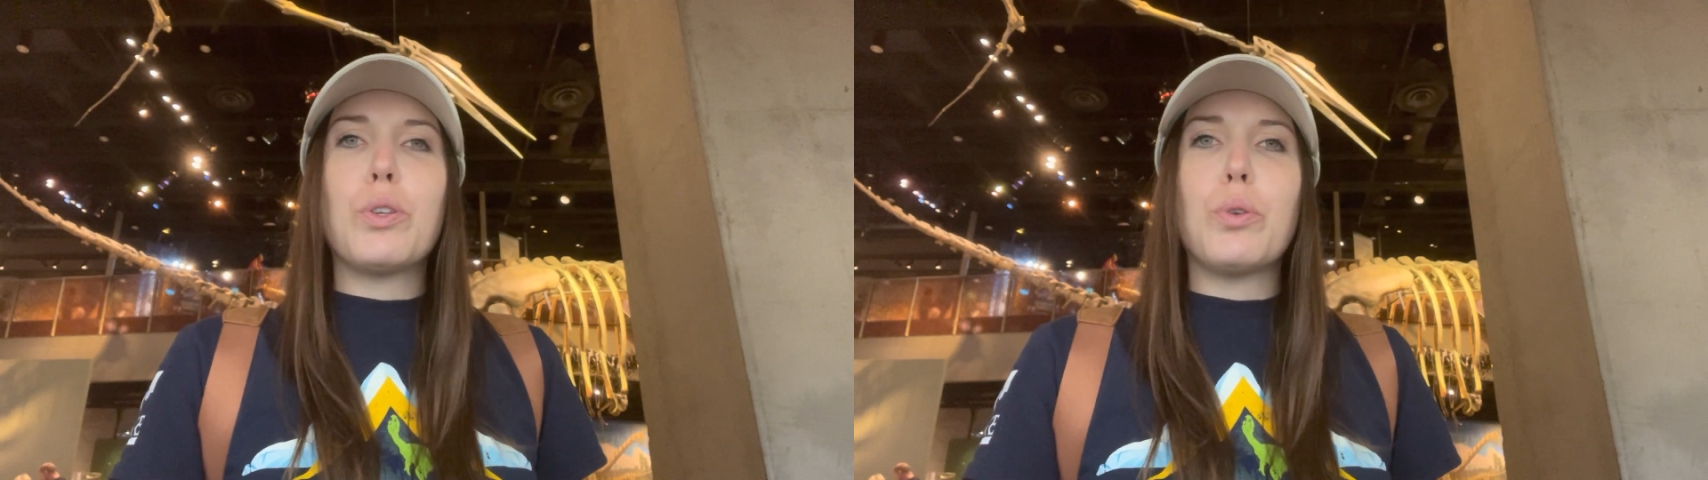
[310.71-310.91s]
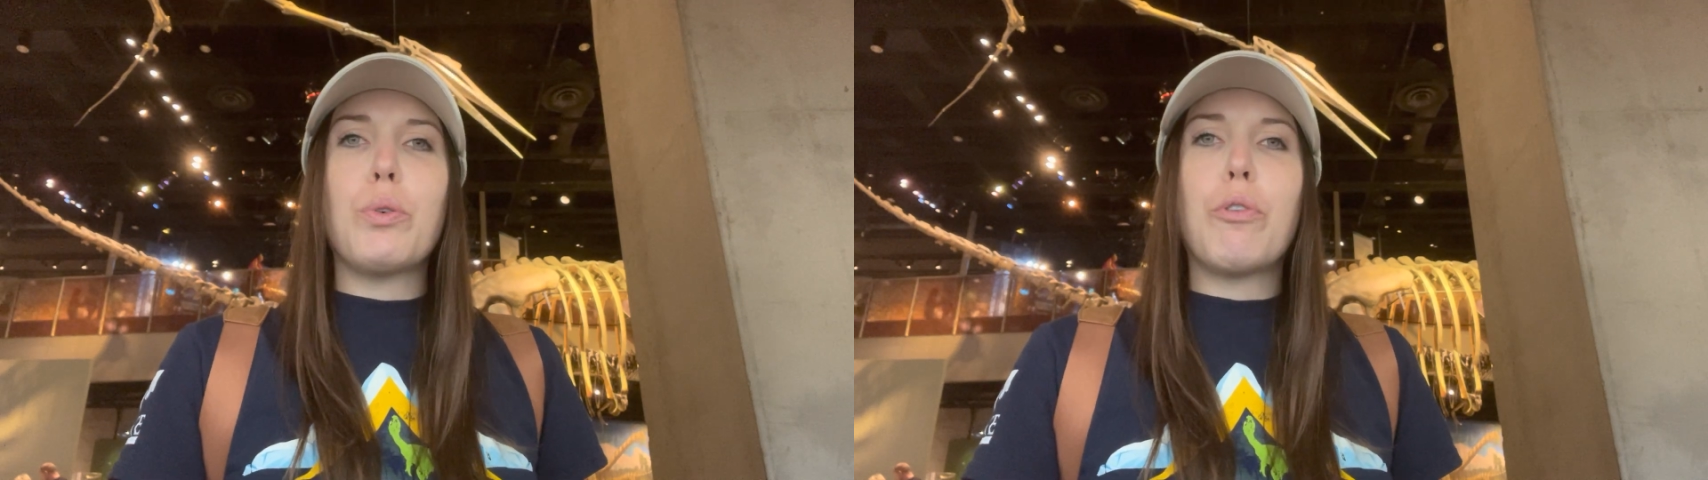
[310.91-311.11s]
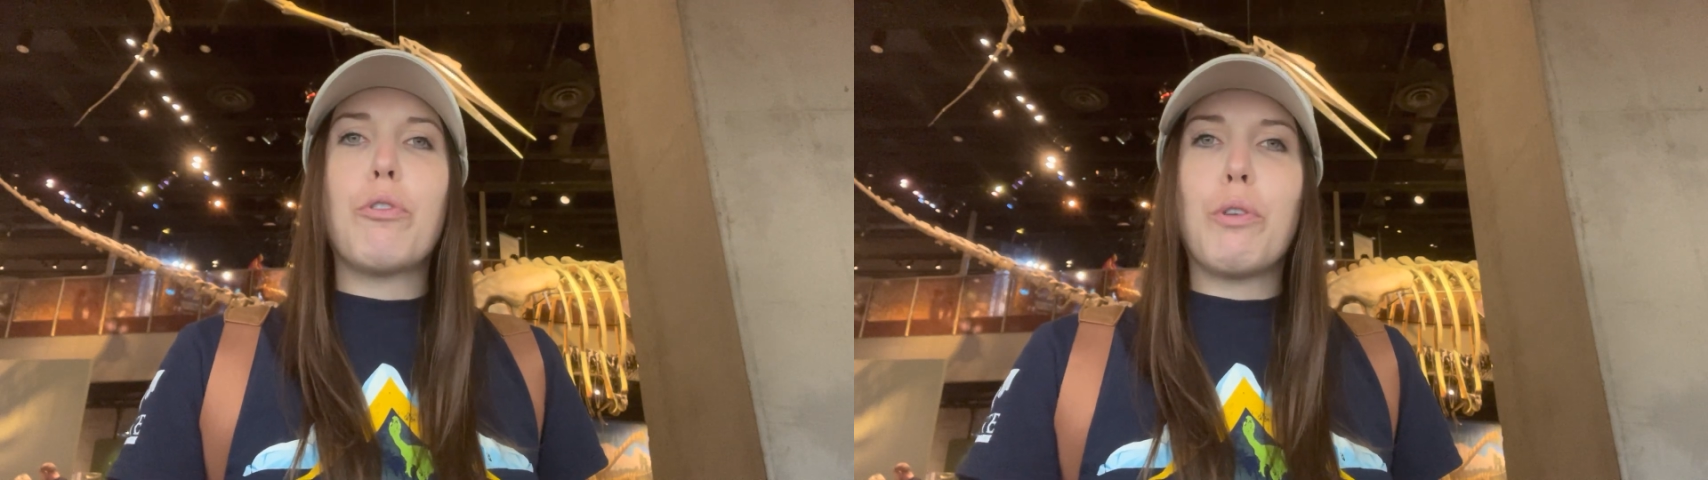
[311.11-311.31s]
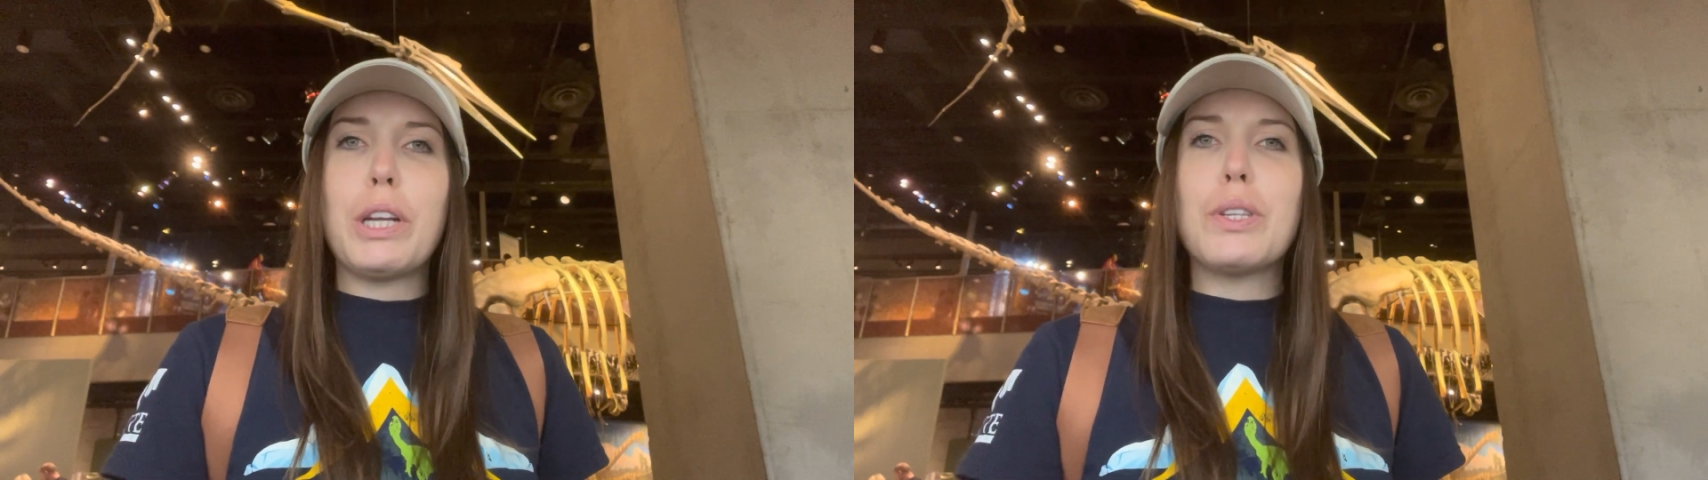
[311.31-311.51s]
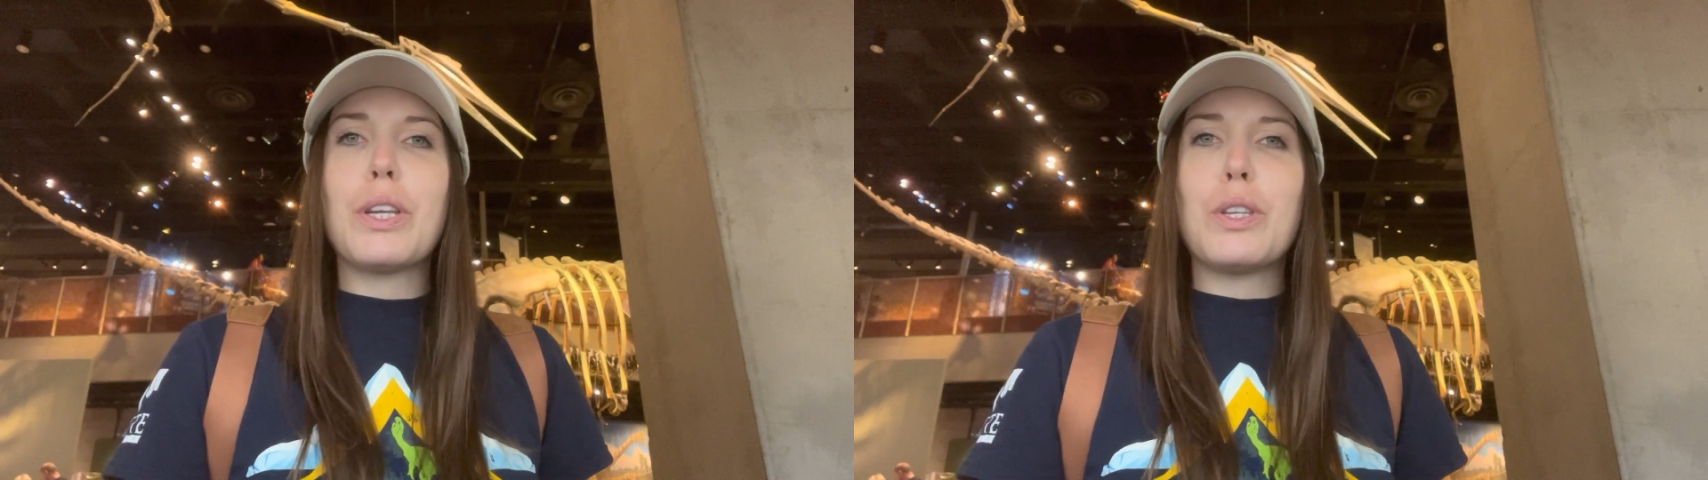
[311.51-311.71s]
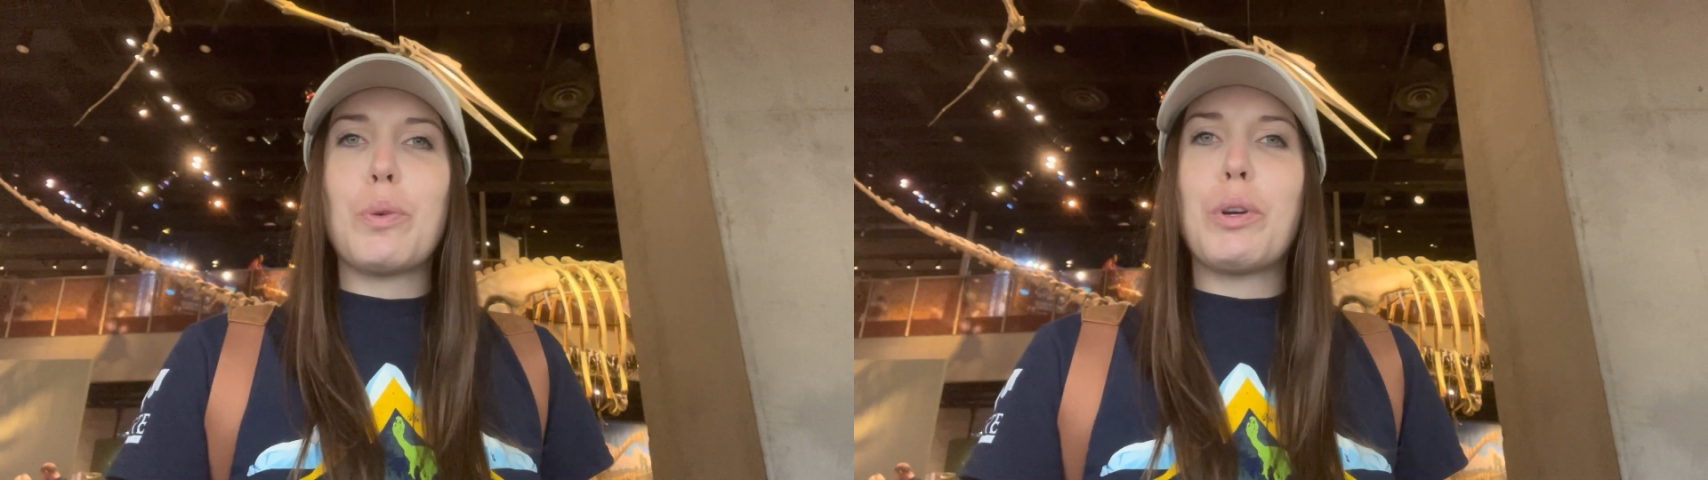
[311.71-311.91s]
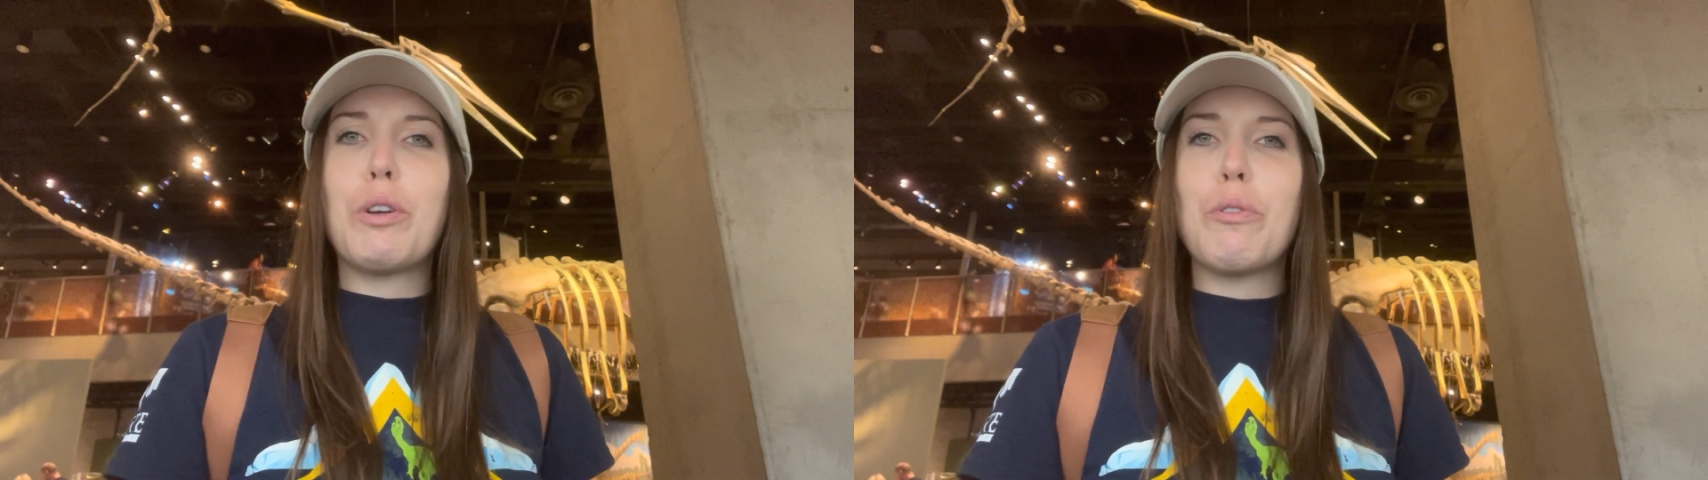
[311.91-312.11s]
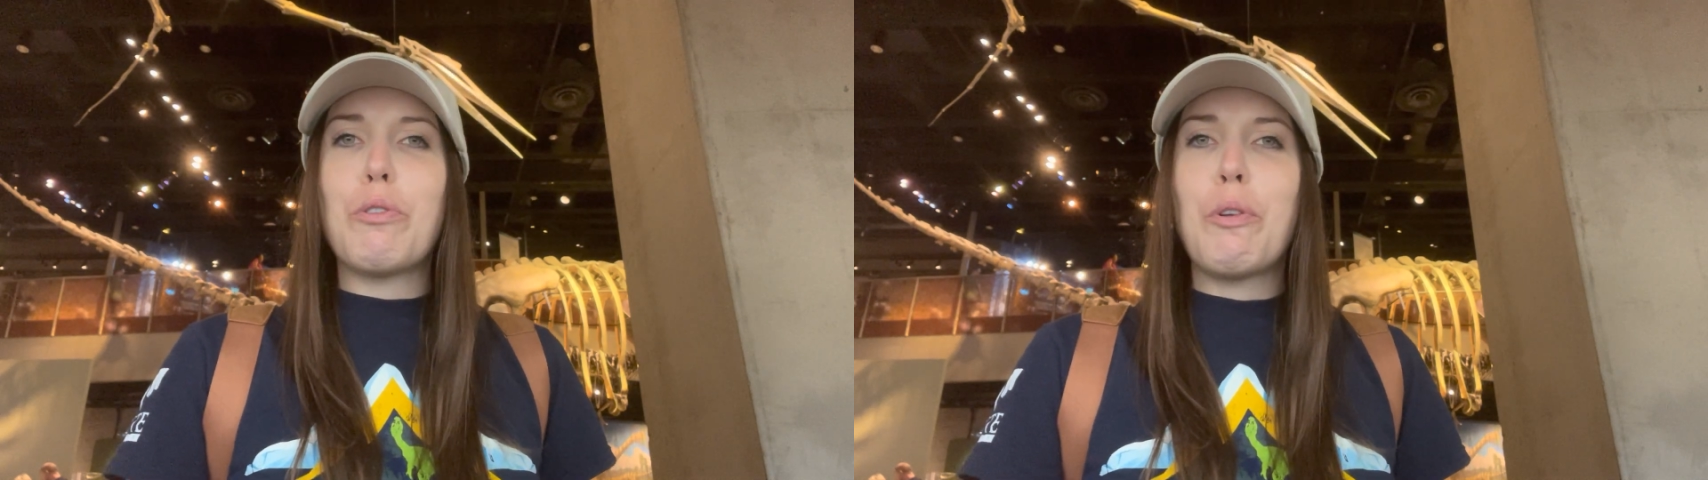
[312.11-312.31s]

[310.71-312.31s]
do a forensic sort of